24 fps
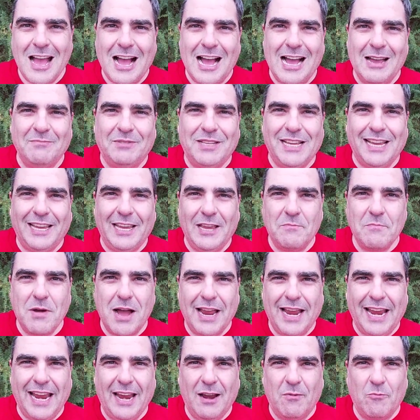I'm taking
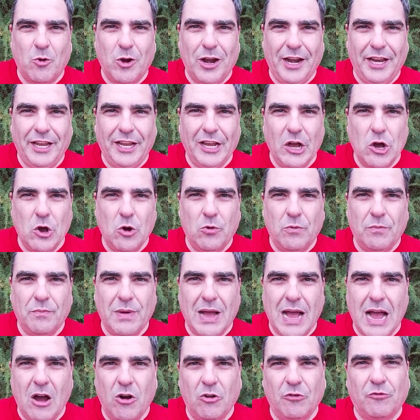my ham radio
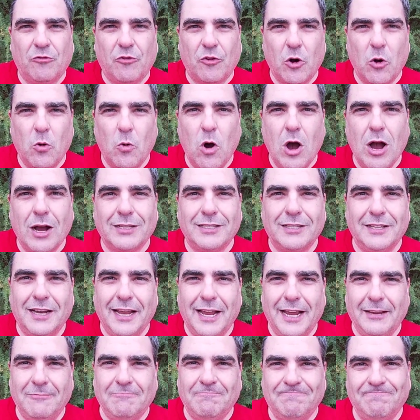out for a walk
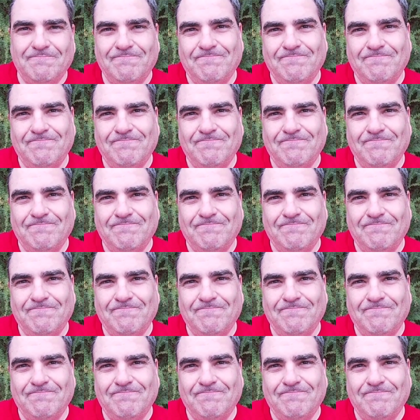today.